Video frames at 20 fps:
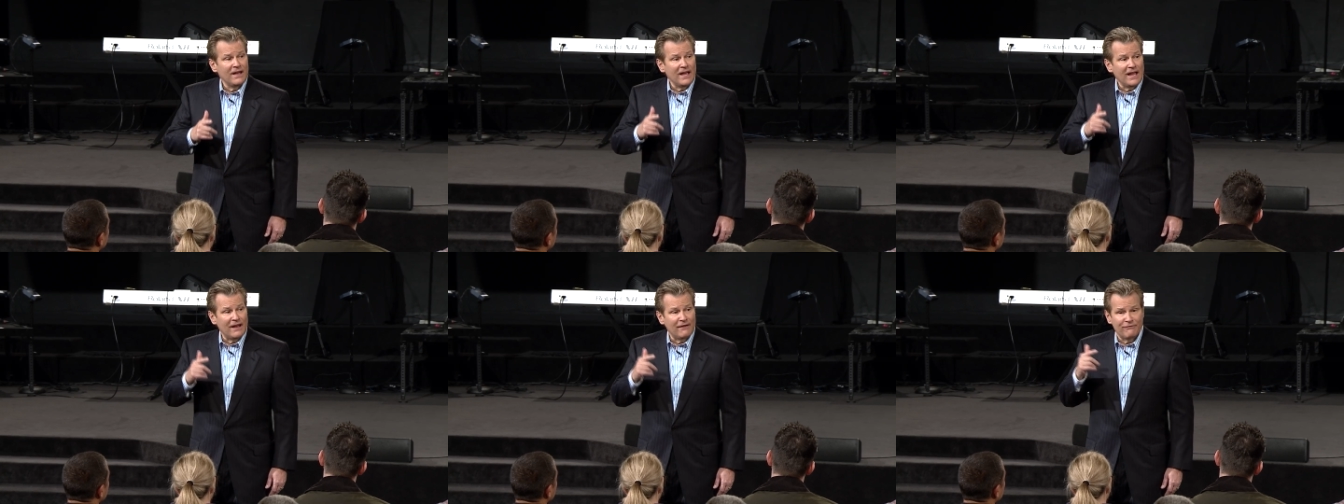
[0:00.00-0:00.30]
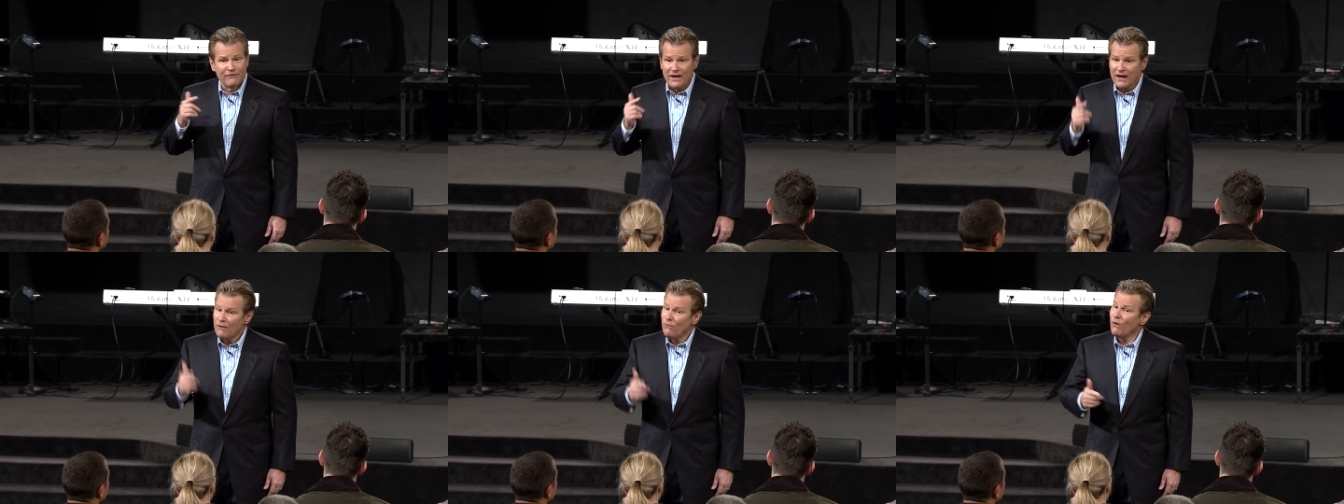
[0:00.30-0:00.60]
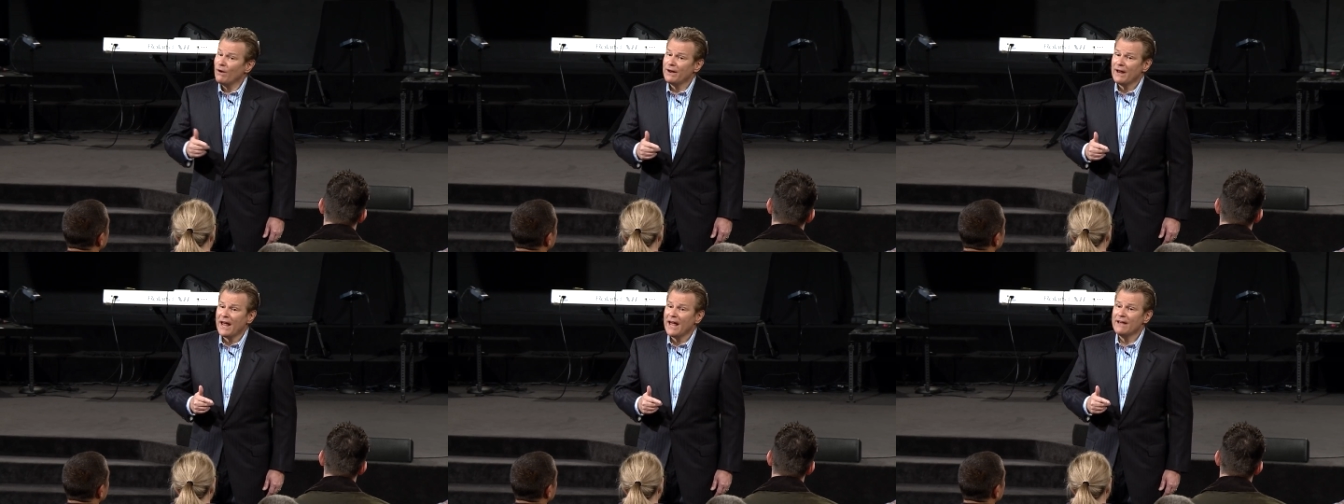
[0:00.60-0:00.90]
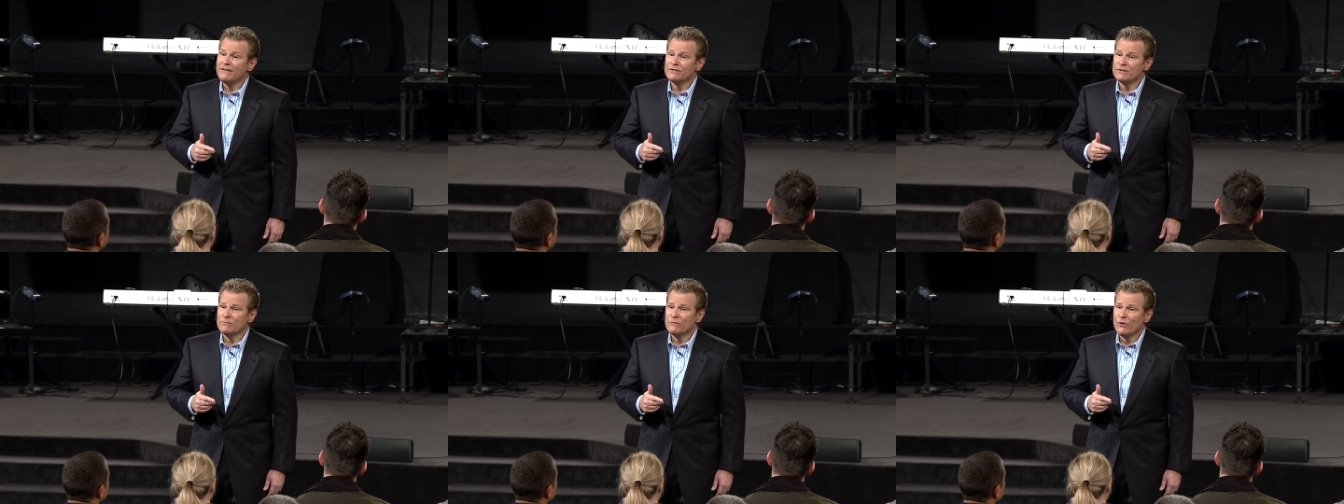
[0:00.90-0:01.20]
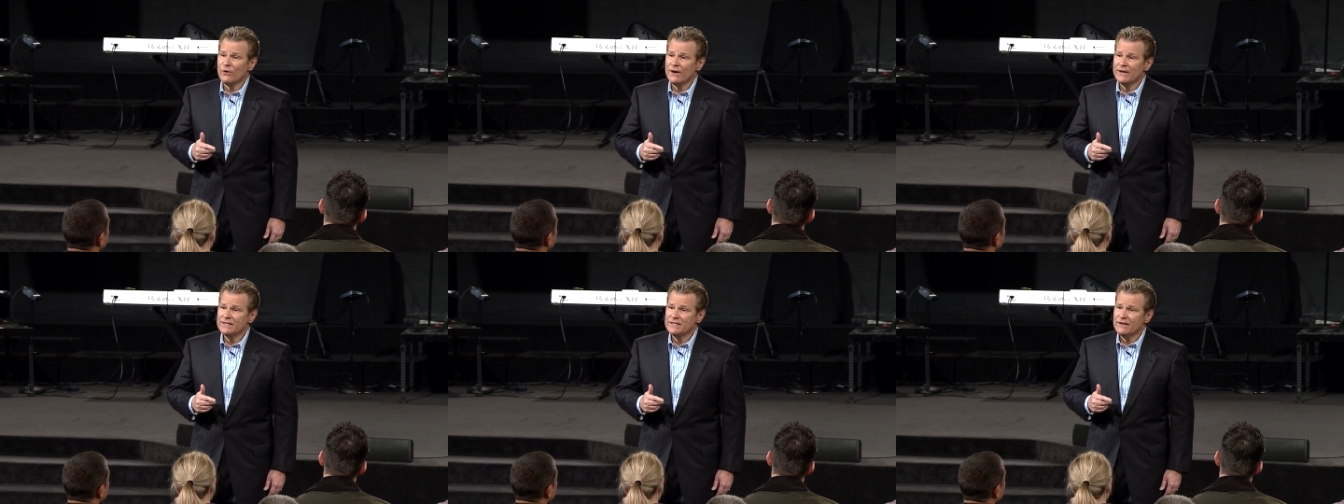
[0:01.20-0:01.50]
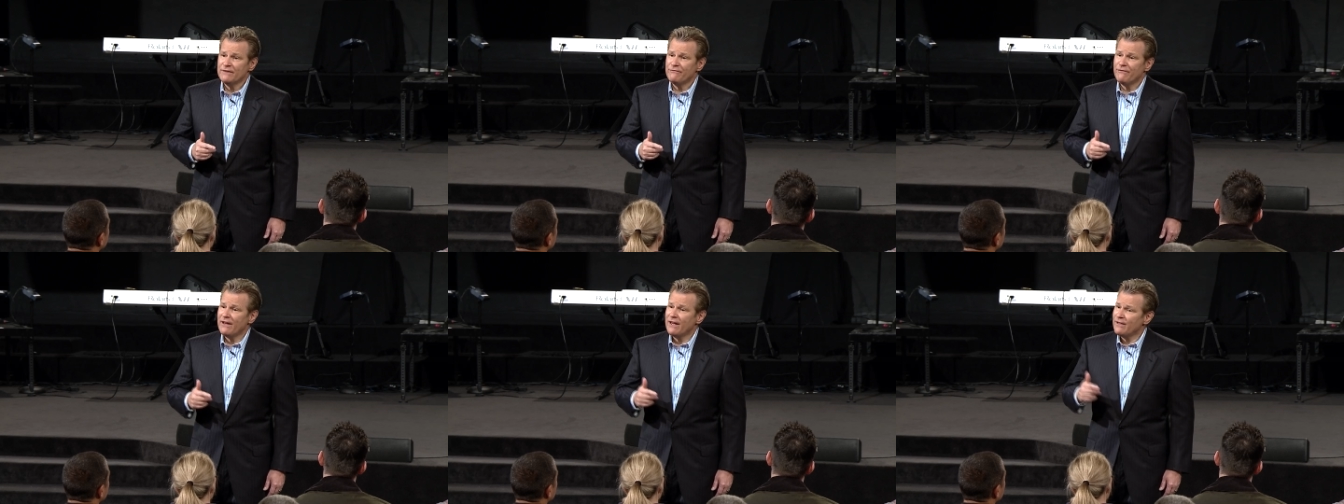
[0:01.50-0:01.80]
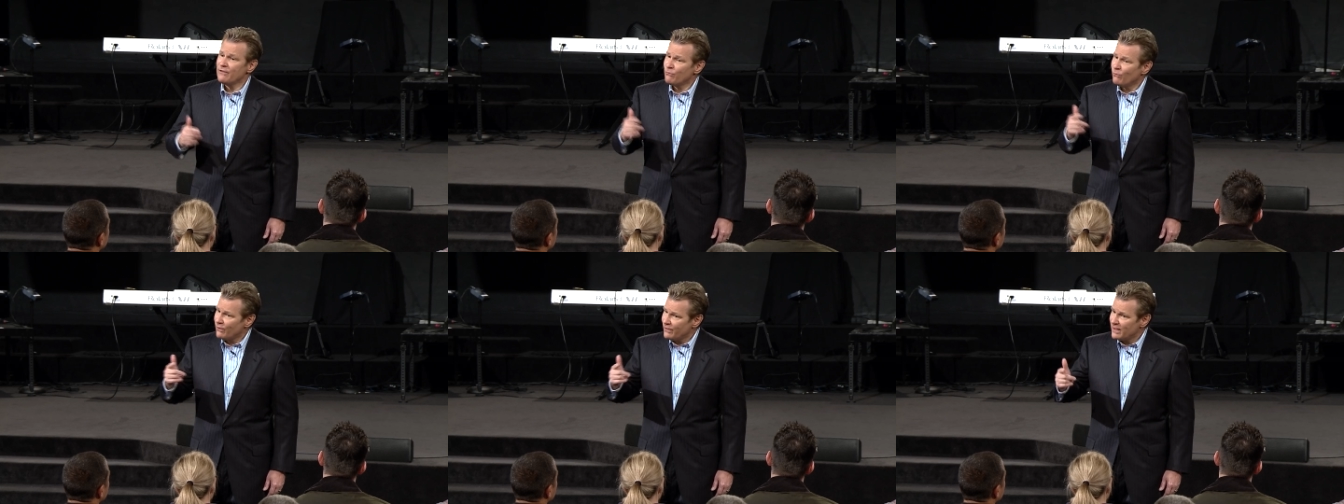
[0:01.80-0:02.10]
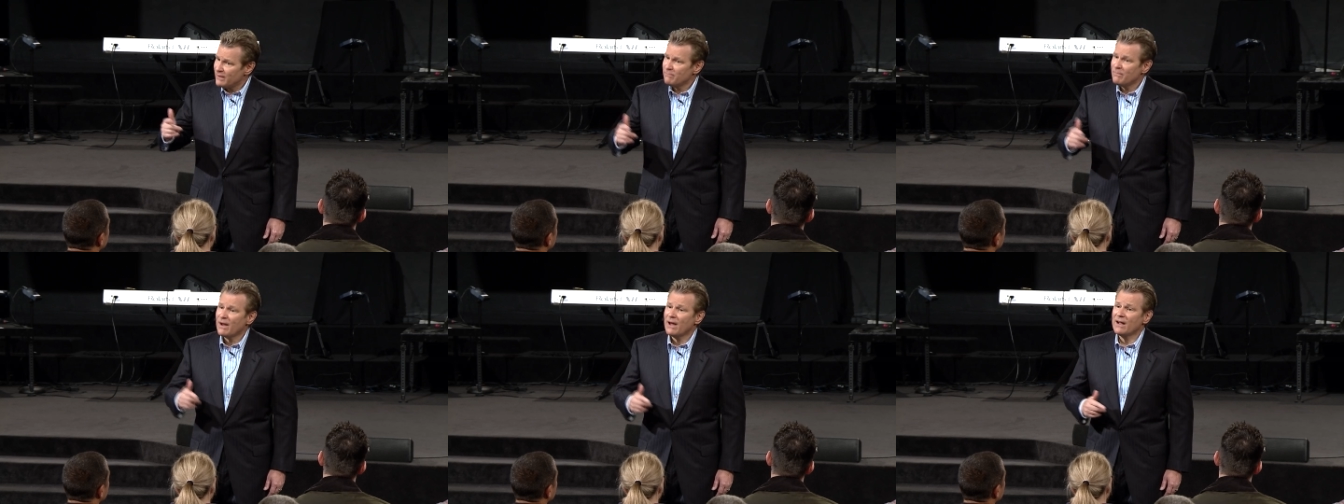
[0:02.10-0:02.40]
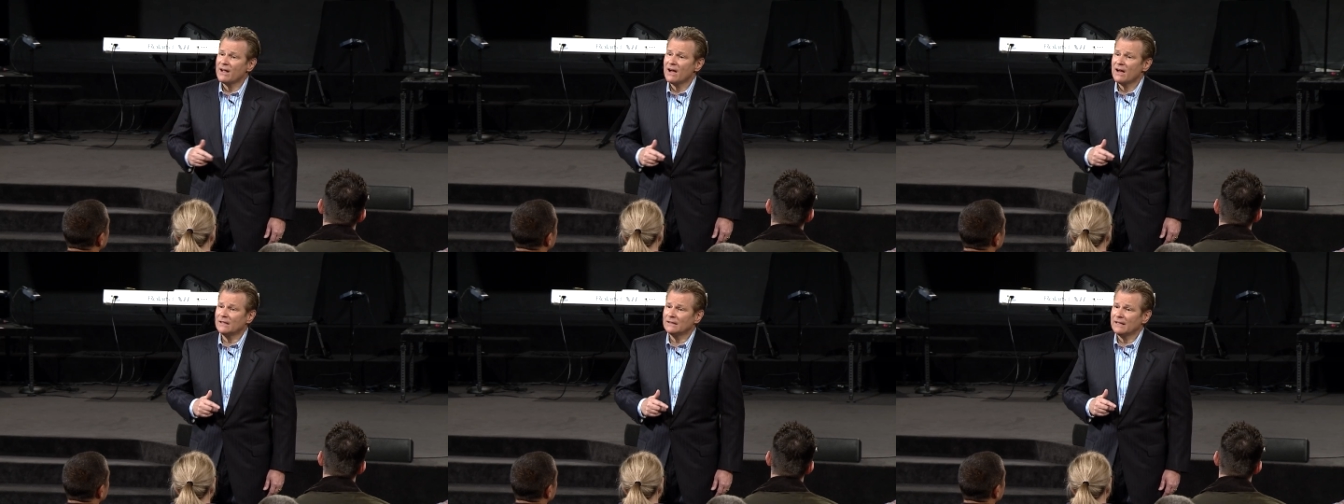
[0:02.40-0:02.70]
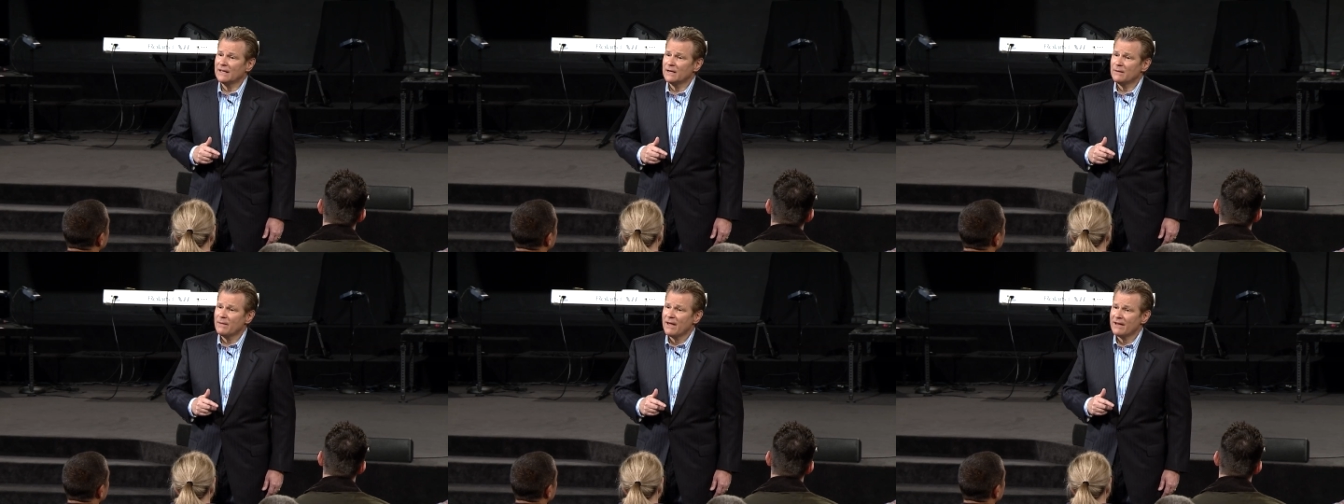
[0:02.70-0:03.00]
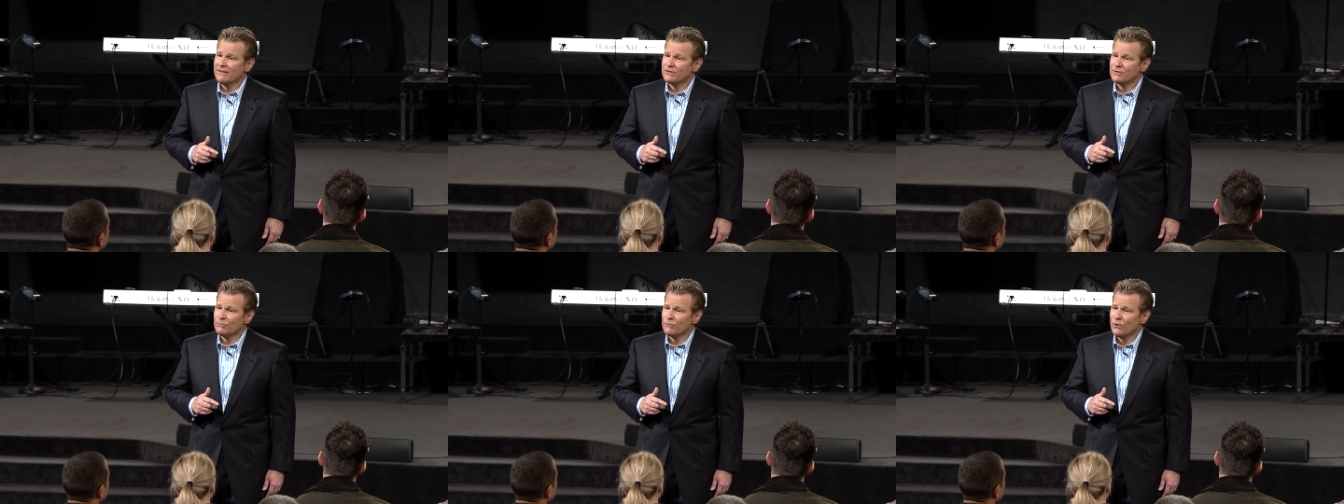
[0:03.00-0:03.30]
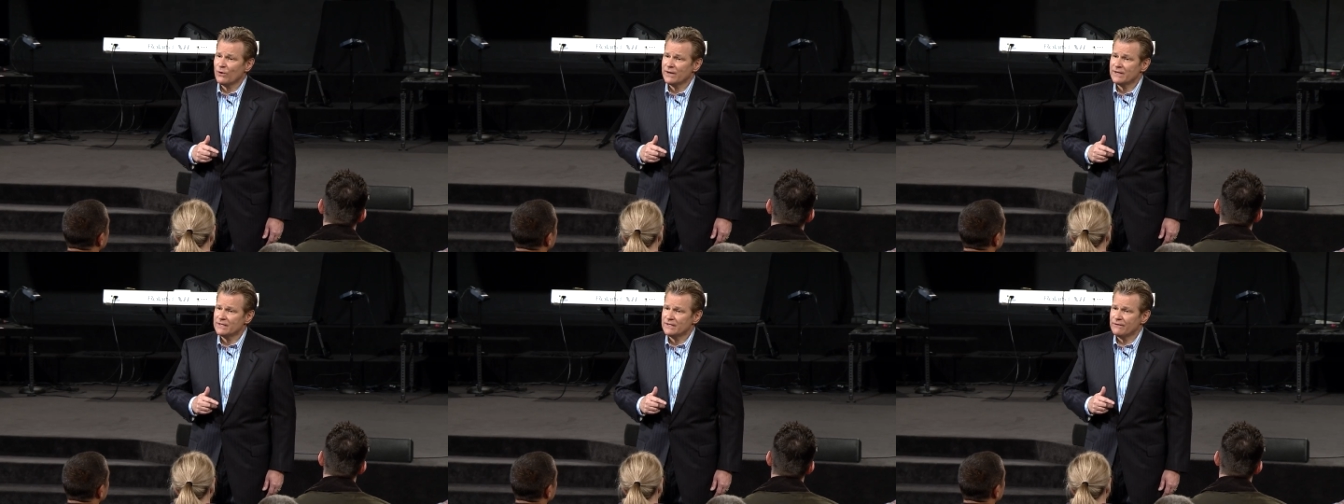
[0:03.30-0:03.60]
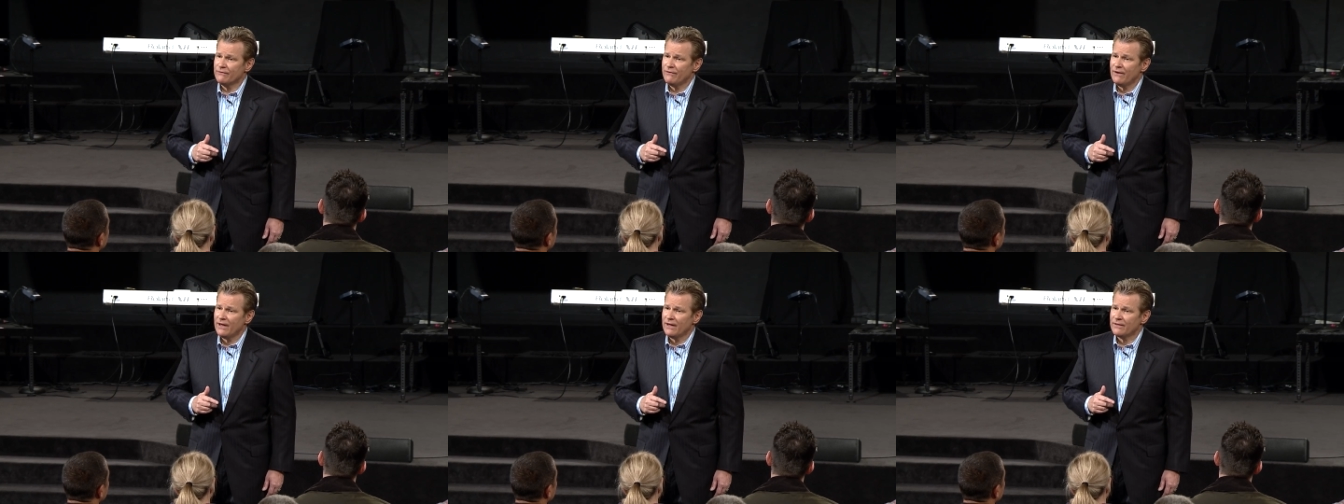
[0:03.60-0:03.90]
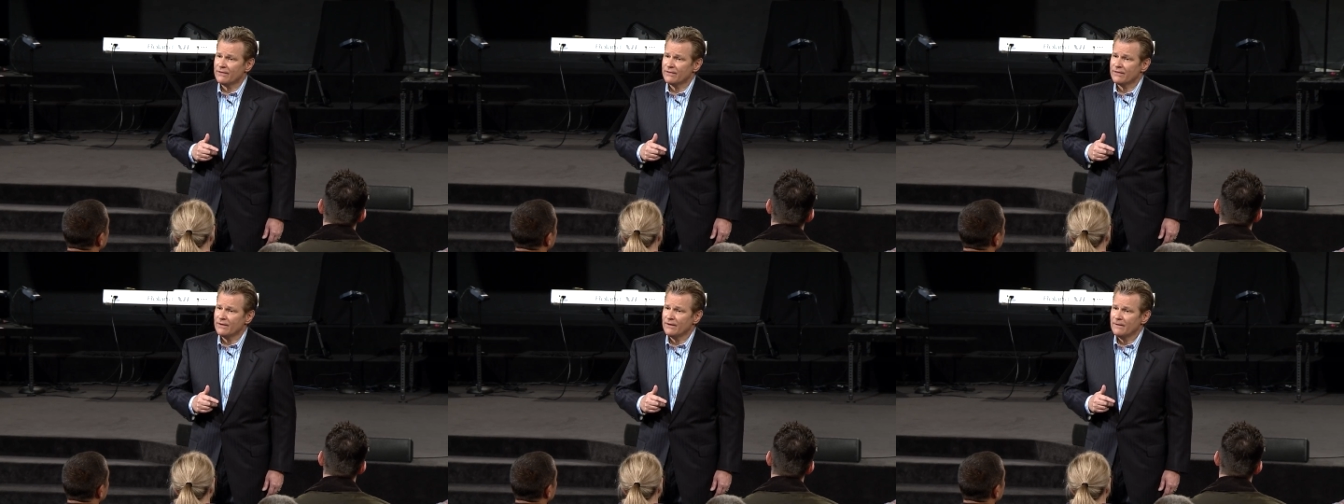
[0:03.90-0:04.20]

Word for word: if they want to have some crazy faith, well, then by God, let them have some crazy faith.